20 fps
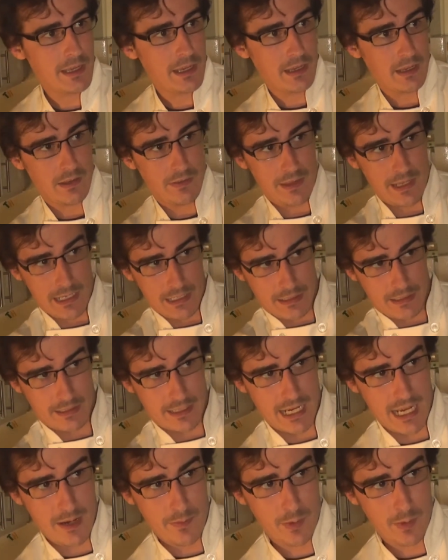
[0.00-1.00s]
That
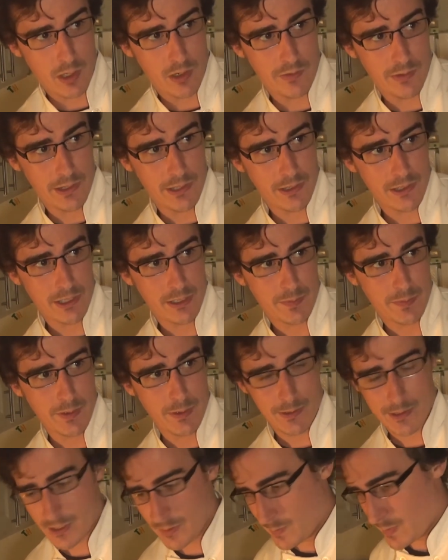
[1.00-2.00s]
camera over there is
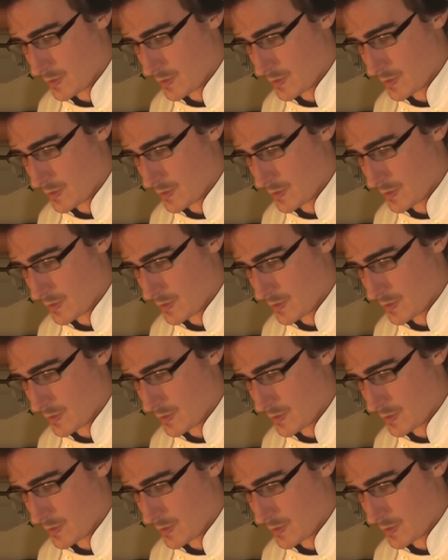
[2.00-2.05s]
supposed to